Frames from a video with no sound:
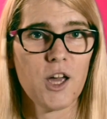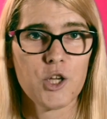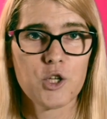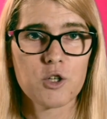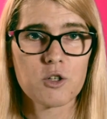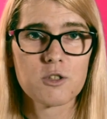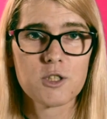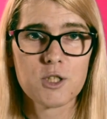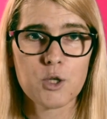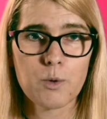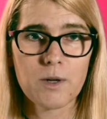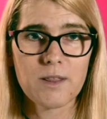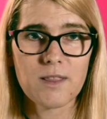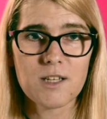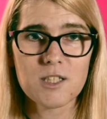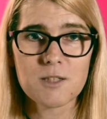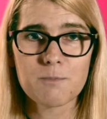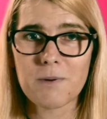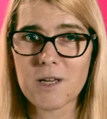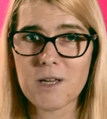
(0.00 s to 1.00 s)
You're doing
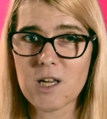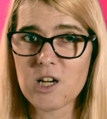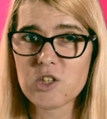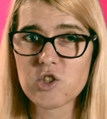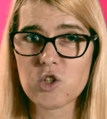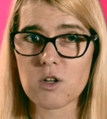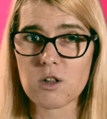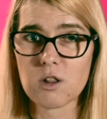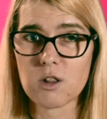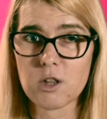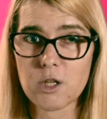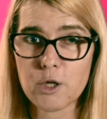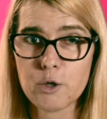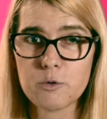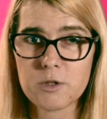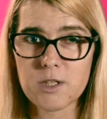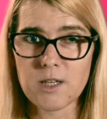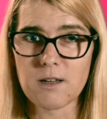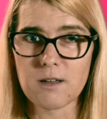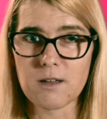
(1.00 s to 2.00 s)
this because you're
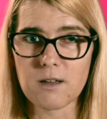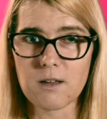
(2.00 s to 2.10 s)
losing.